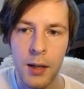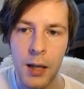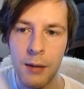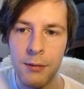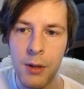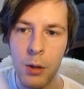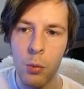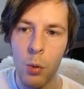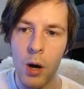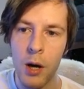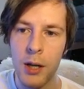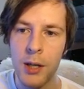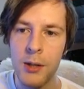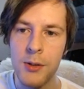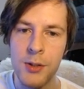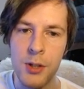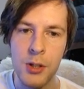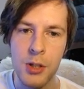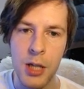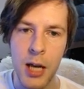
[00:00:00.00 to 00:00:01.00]
If they want to
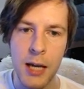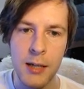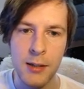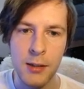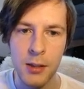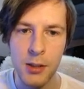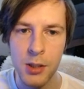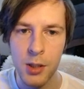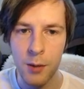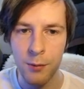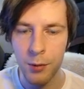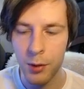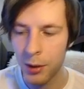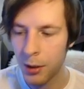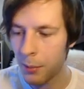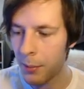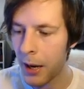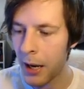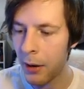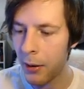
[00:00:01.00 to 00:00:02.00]
use their Jackson to shuffle
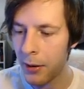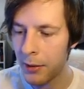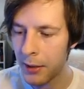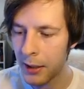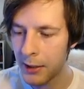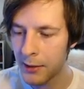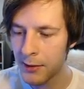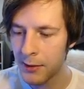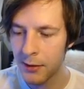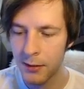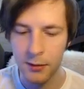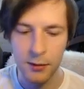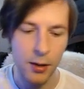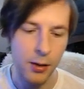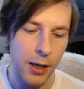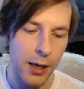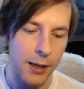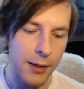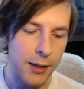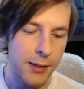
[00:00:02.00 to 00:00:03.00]
into bioethics,
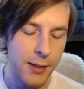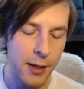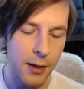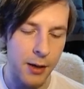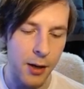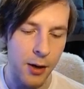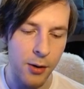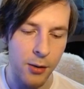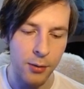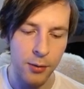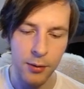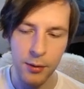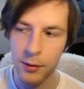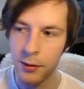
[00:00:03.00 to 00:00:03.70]
okay, they say no.